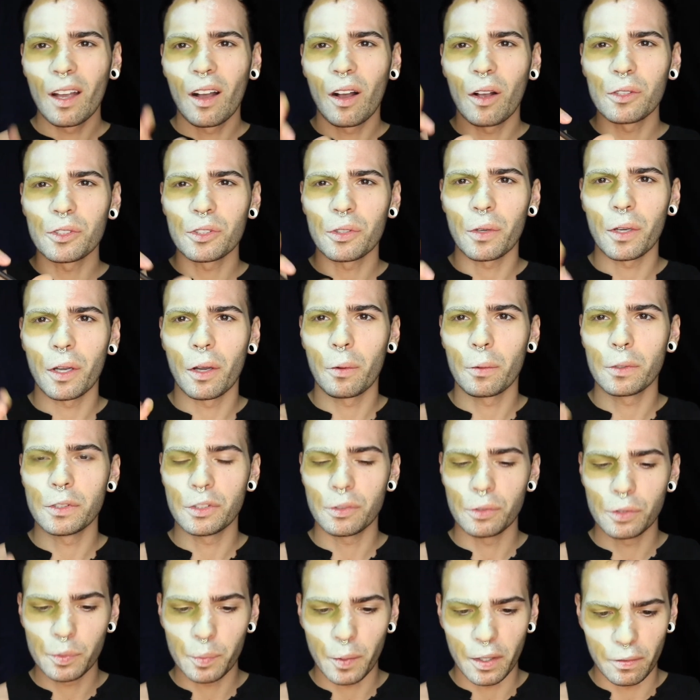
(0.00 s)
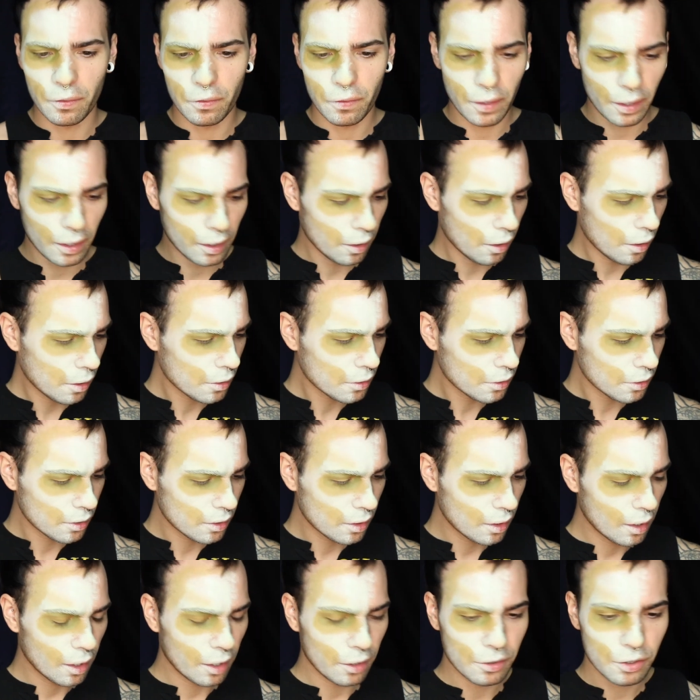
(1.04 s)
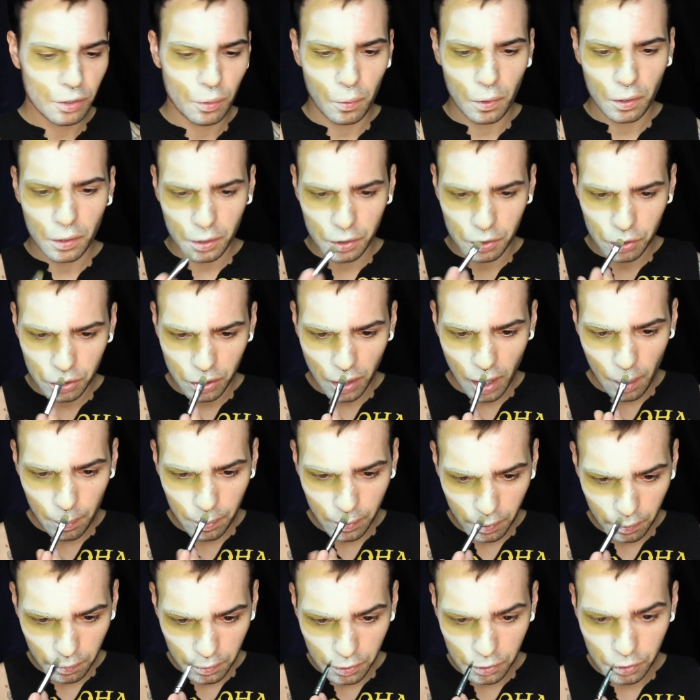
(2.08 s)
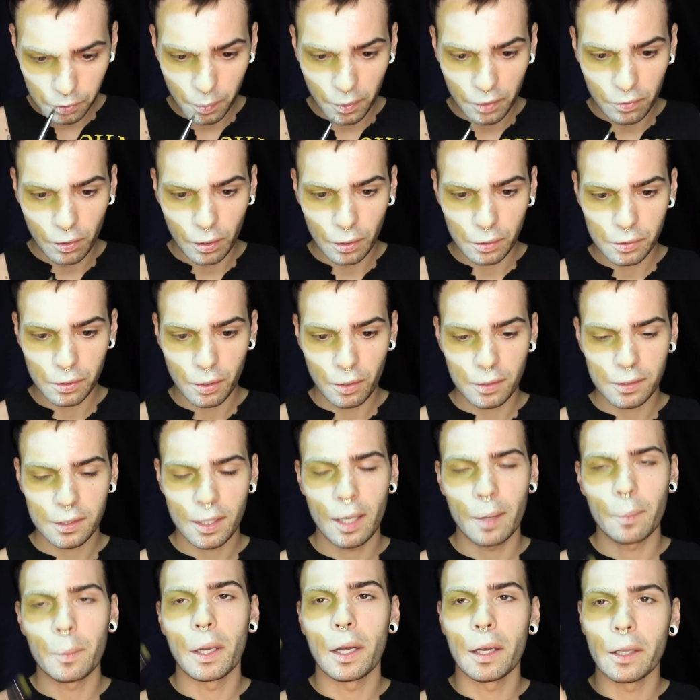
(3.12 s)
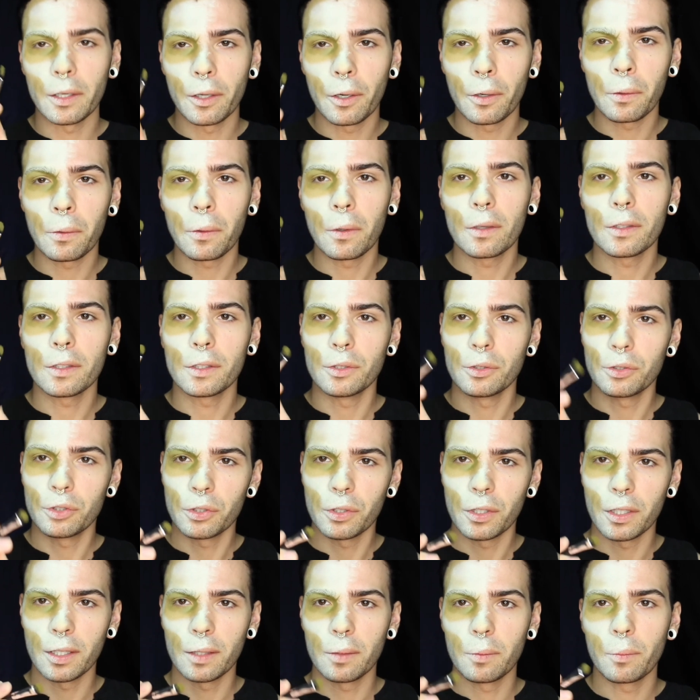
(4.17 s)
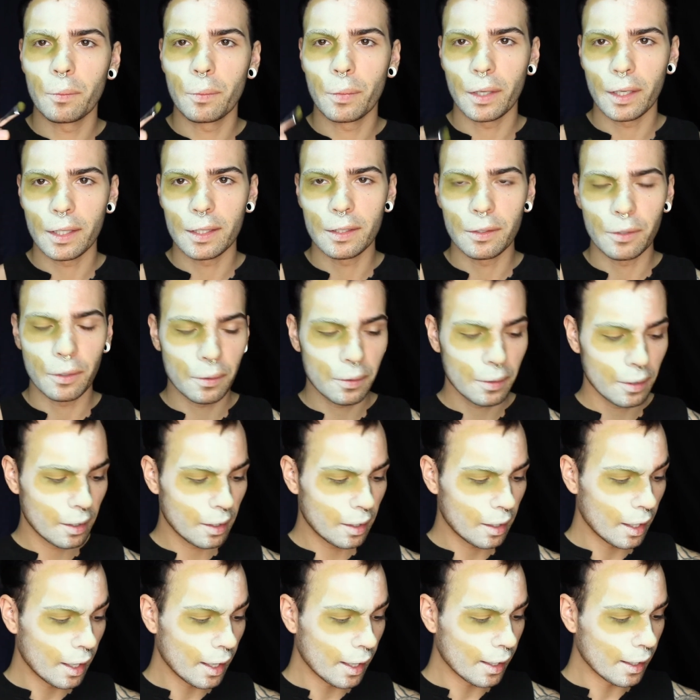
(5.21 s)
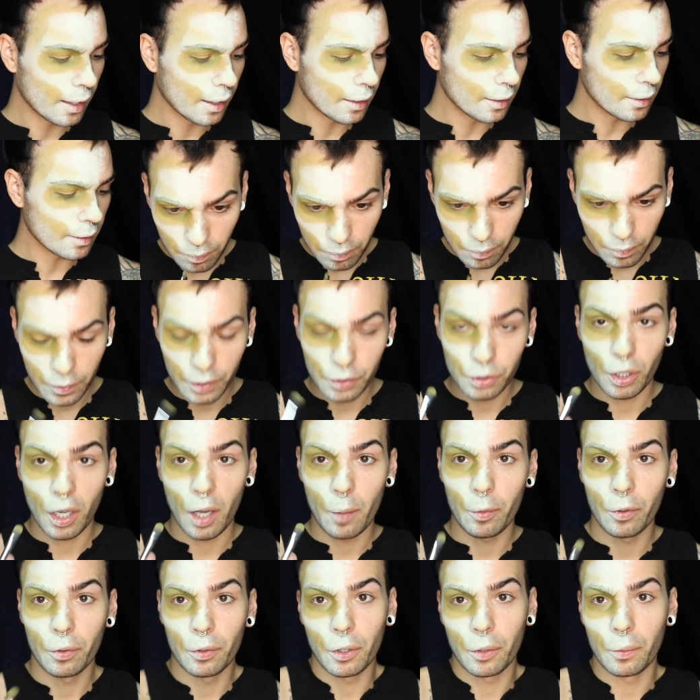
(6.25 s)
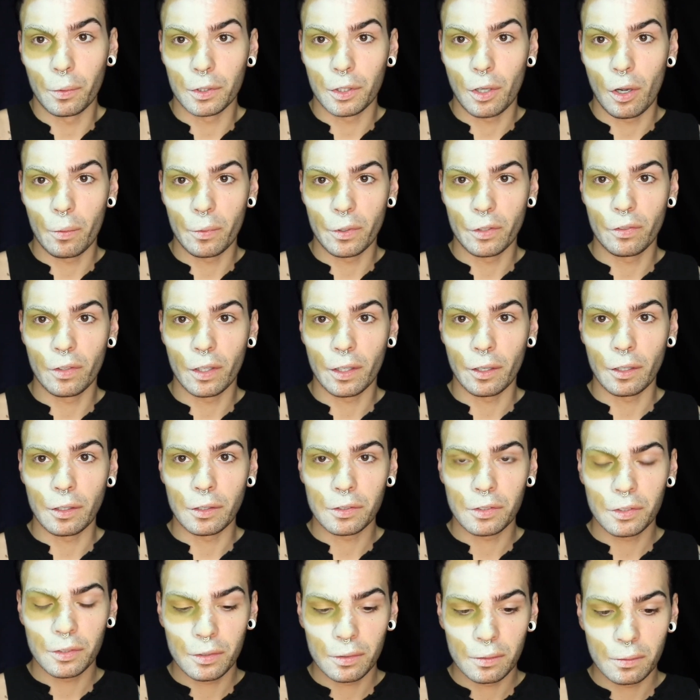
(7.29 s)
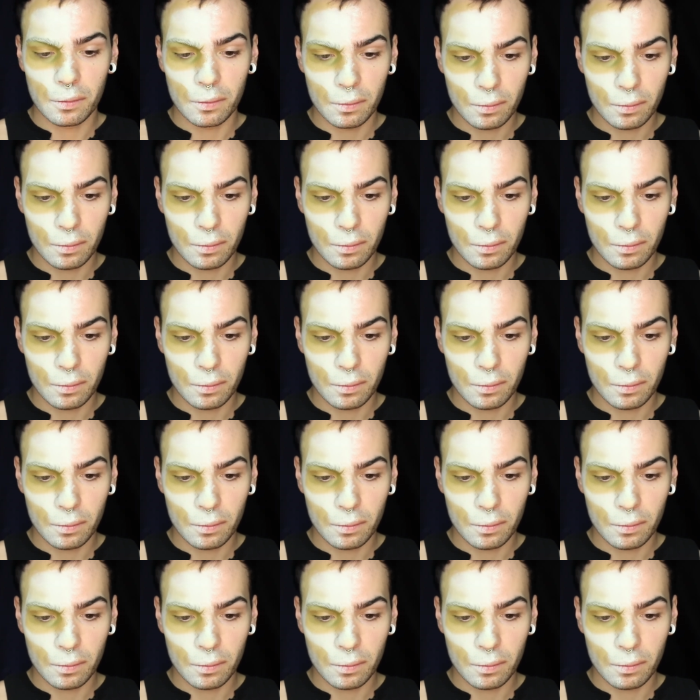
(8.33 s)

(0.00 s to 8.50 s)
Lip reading: Also, I always use my fingers. I used to work in a shop and I would use my fingers all the time. I know you shouldn't, but I do. And the shop owner would call me Fingers.